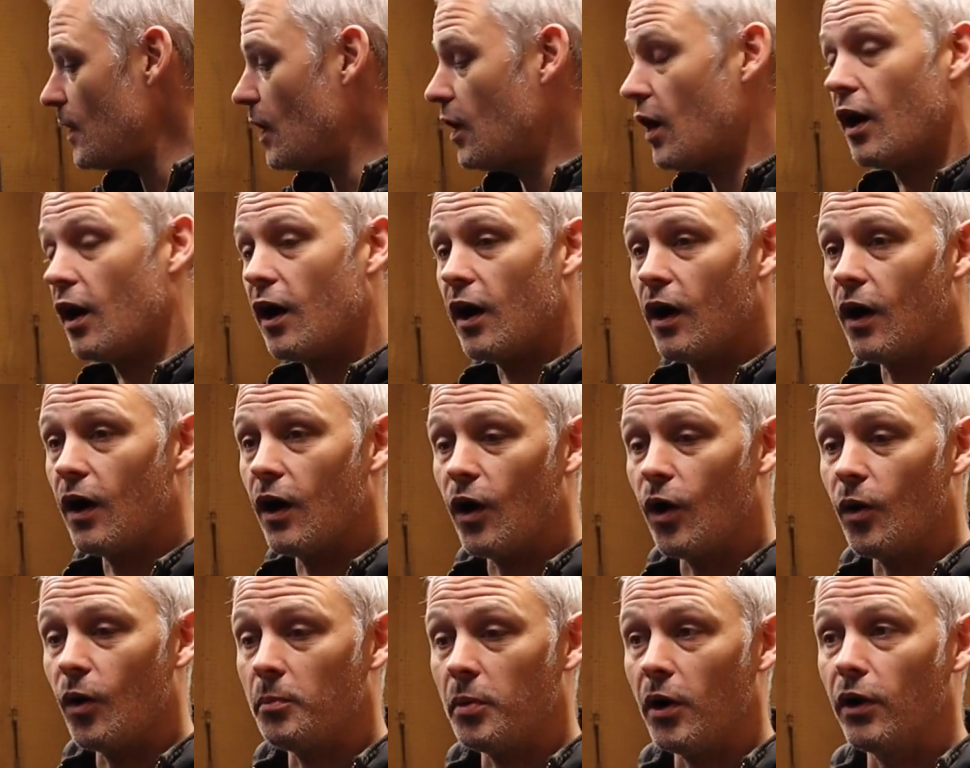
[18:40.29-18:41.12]

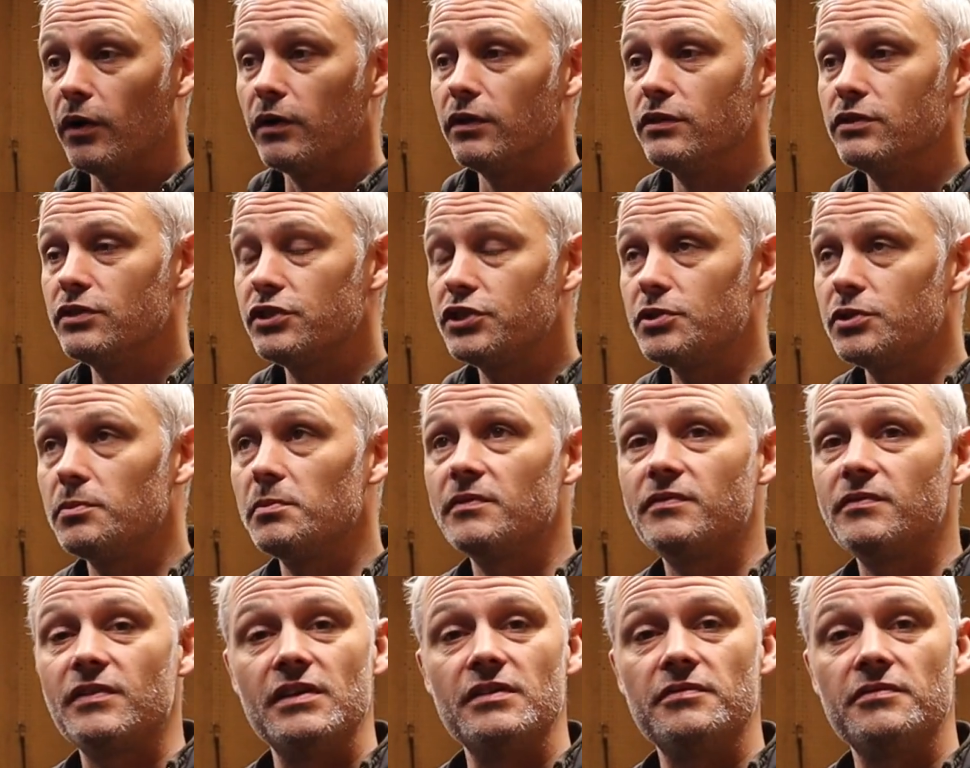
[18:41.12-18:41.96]
Upon
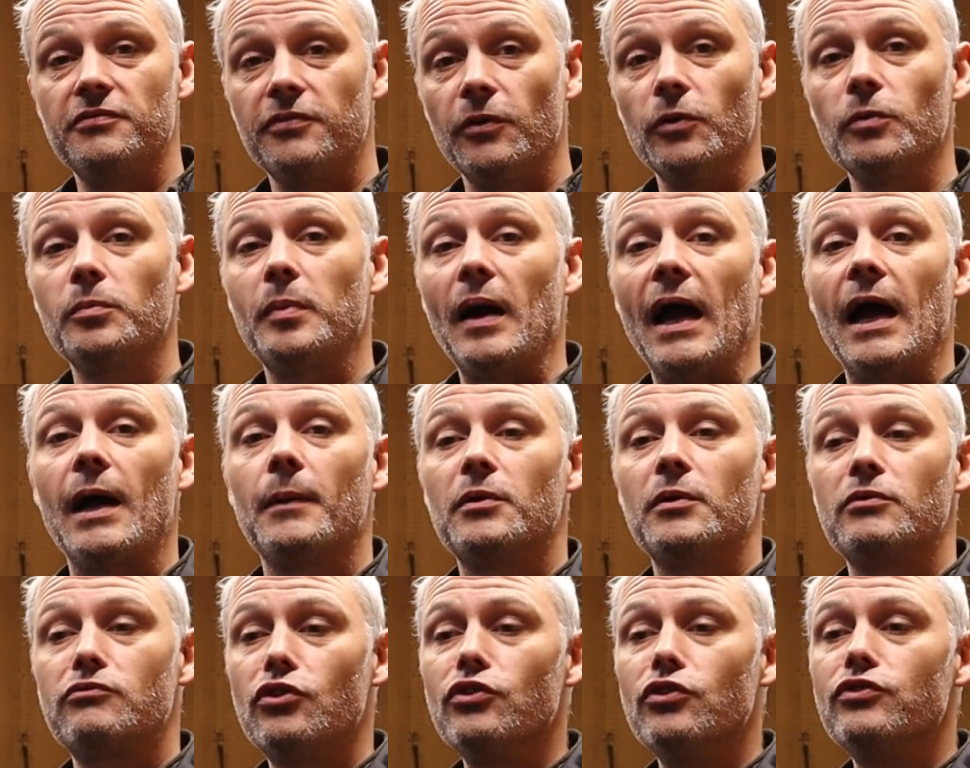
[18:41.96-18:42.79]
some of the full
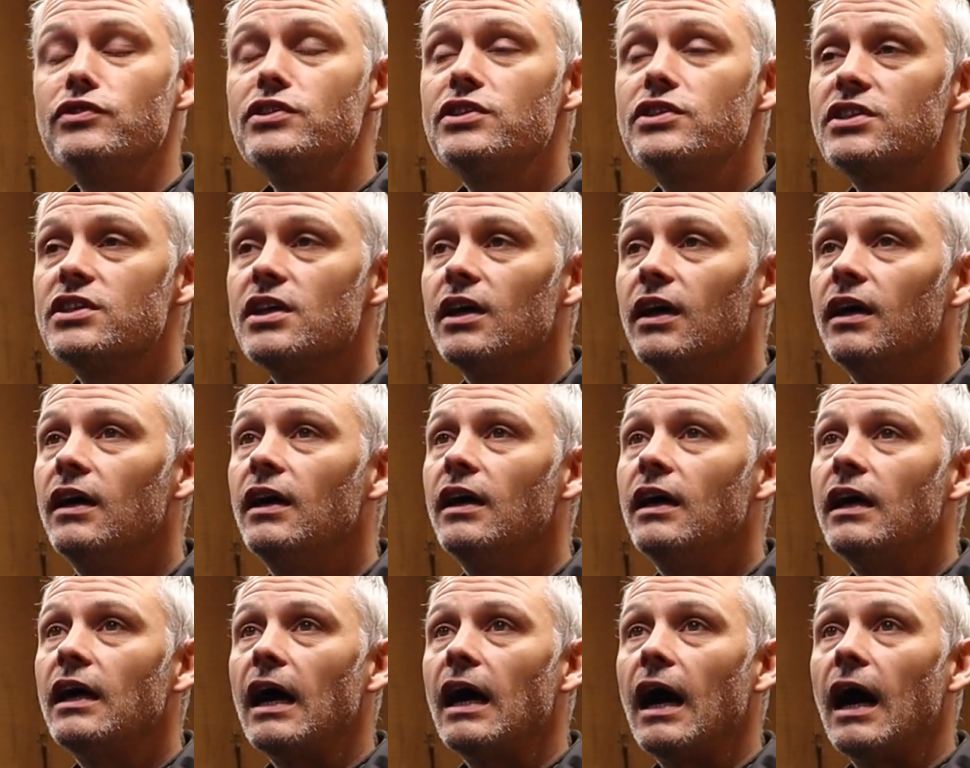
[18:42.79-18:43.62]
power runs,
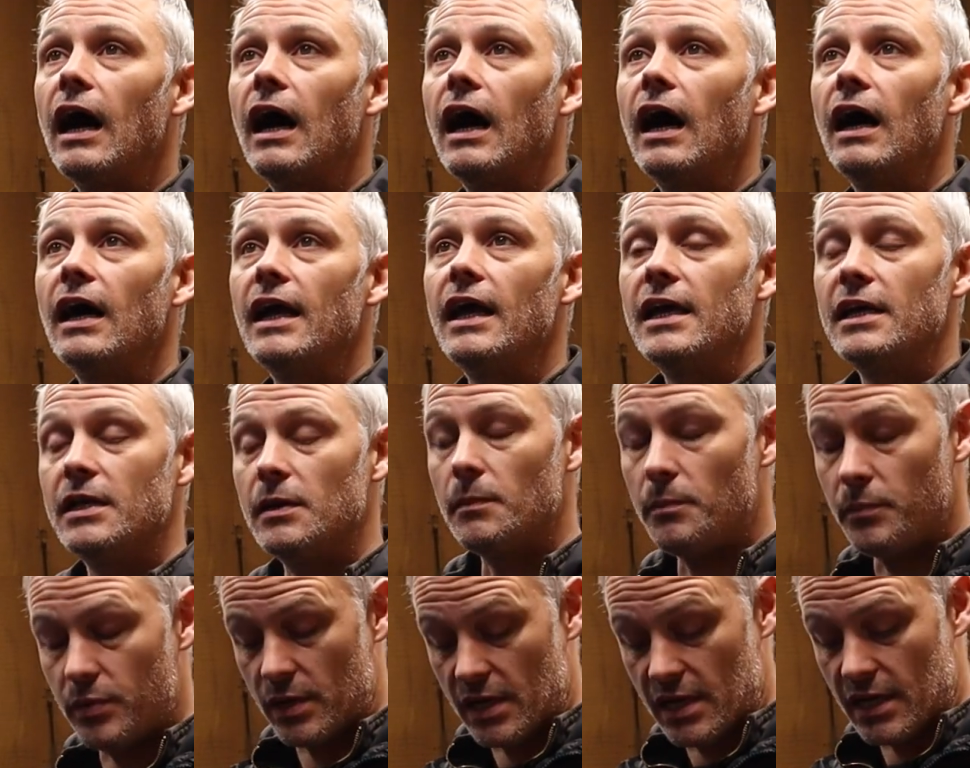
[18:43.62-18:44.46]
it
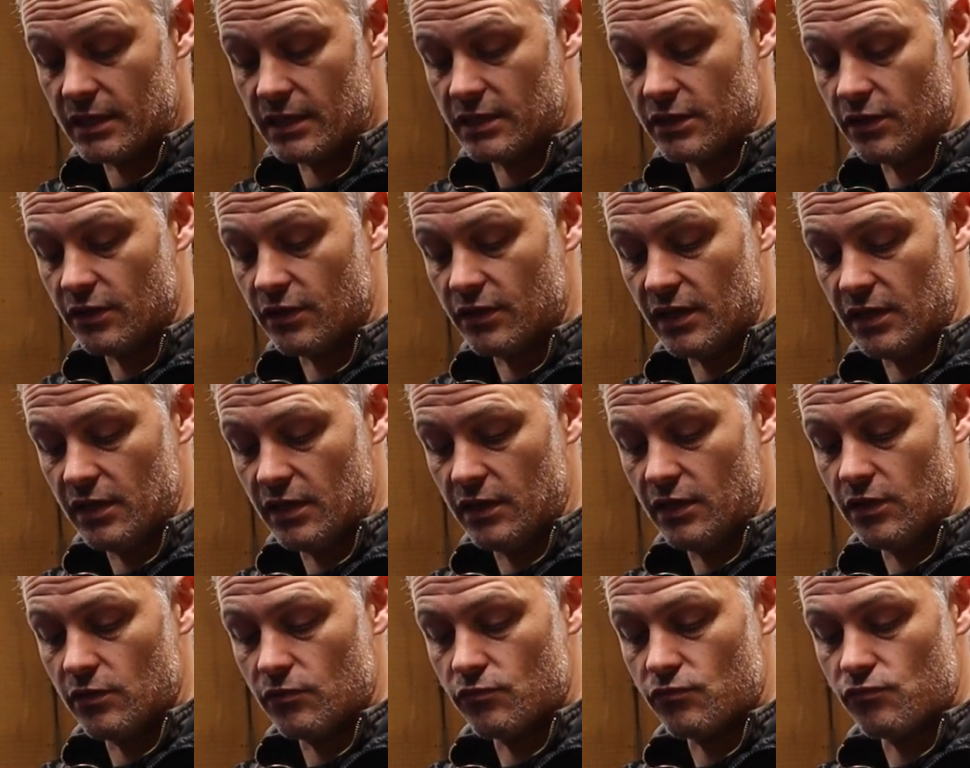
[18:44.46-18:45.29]
appears that
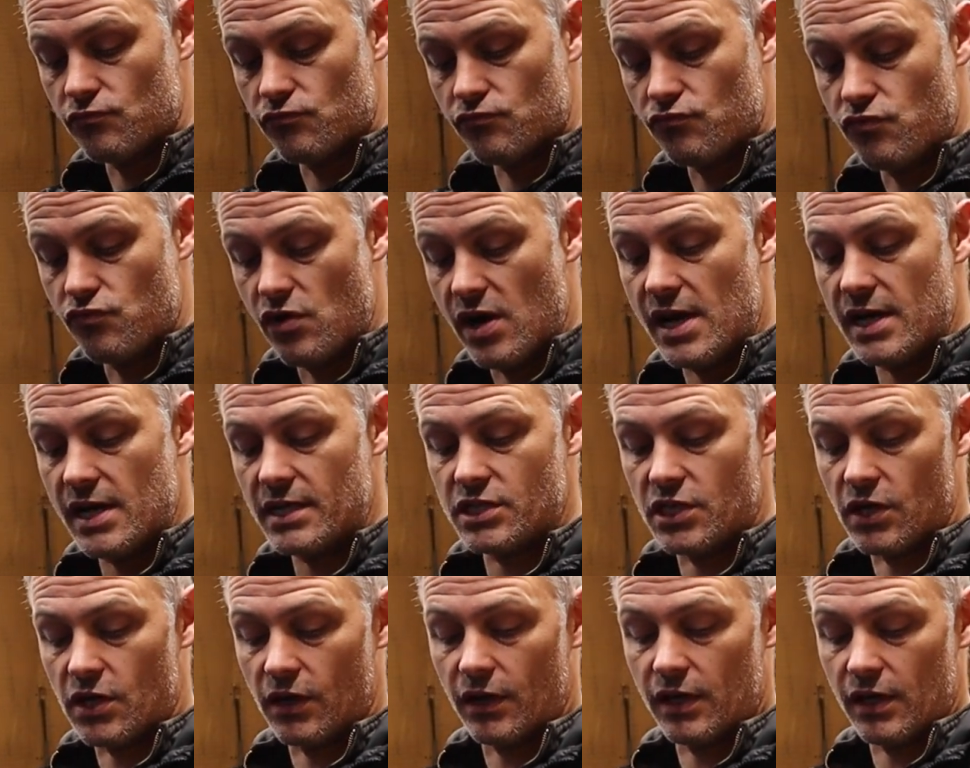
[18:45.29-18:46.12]
the rear
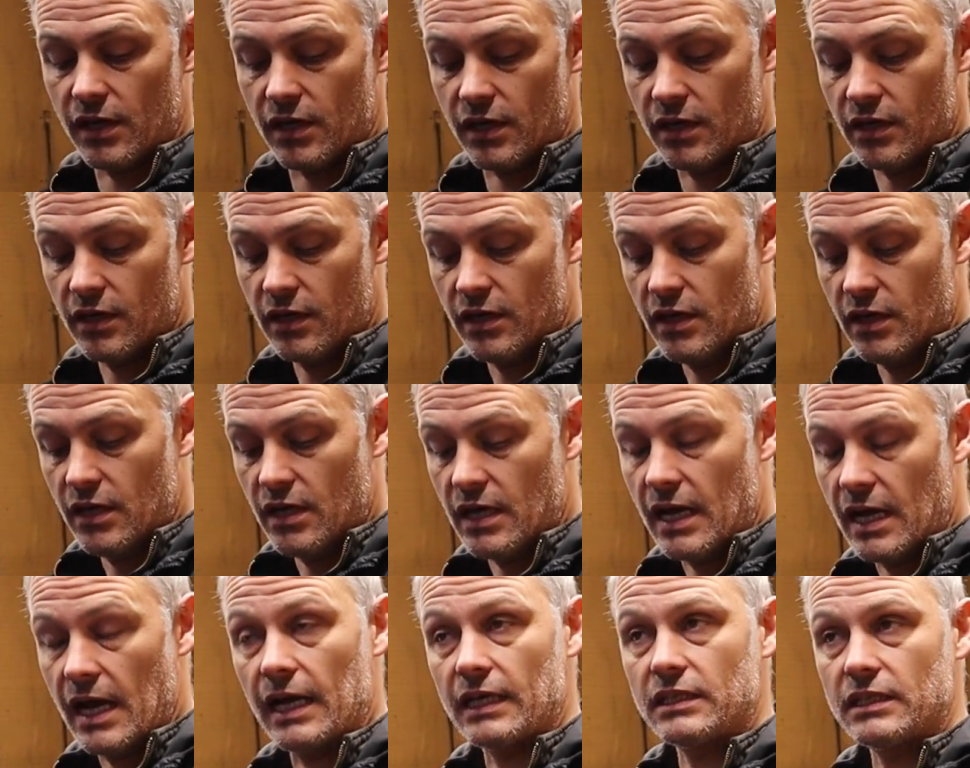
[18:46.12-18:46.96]
tyre
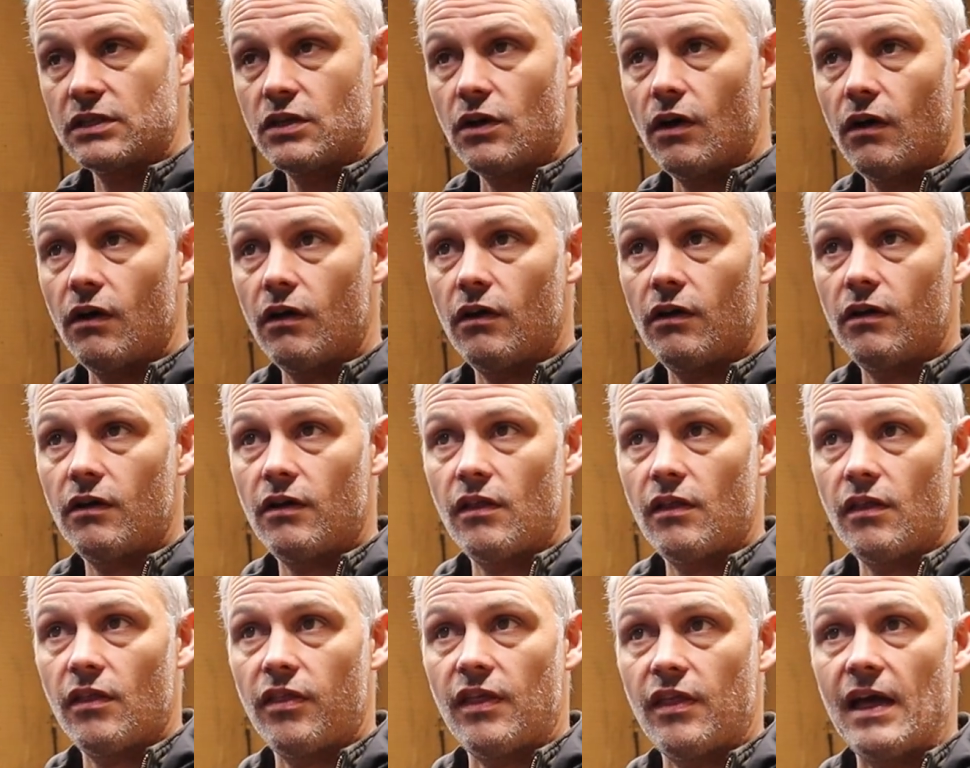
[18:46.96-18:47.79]
has got
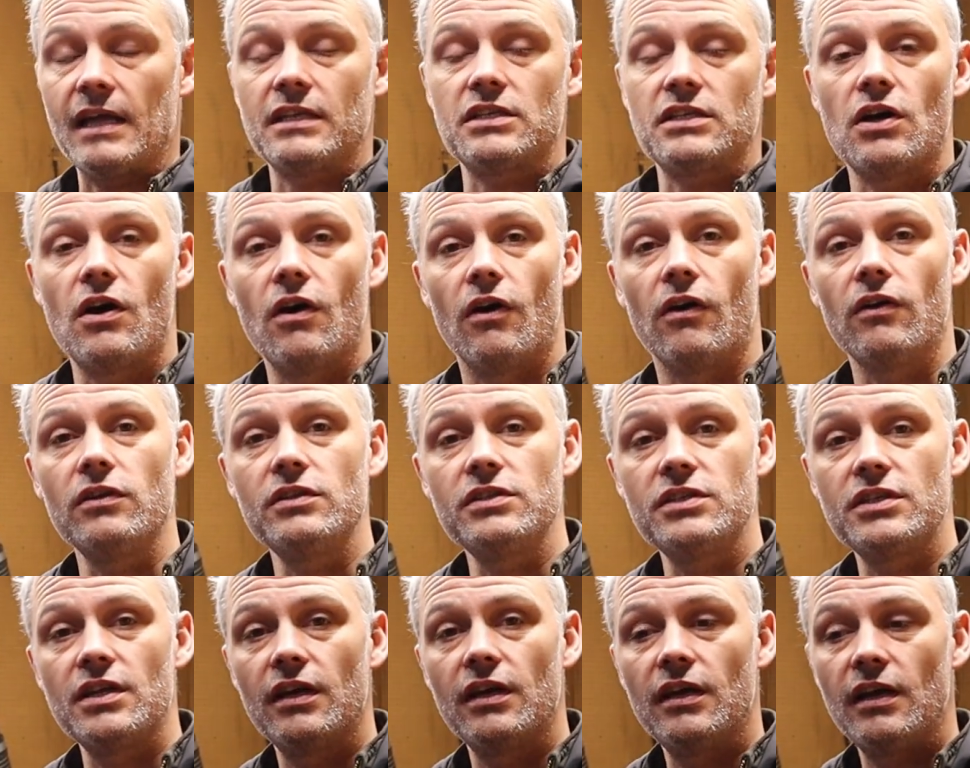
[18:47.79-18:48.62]
that
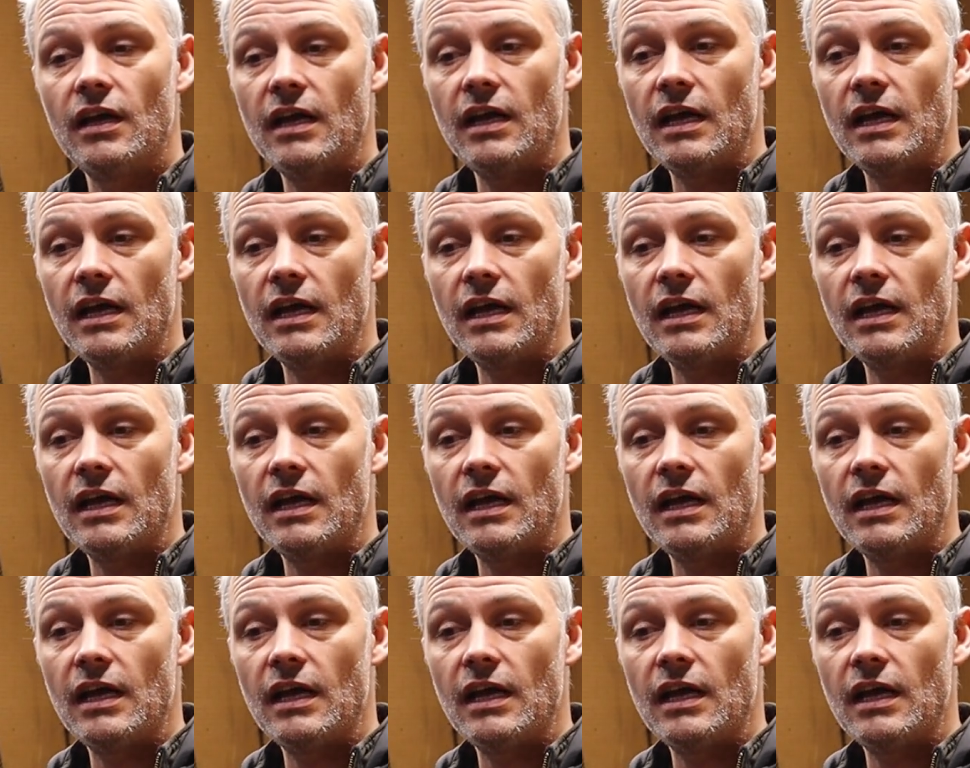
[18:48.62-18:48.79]
hot.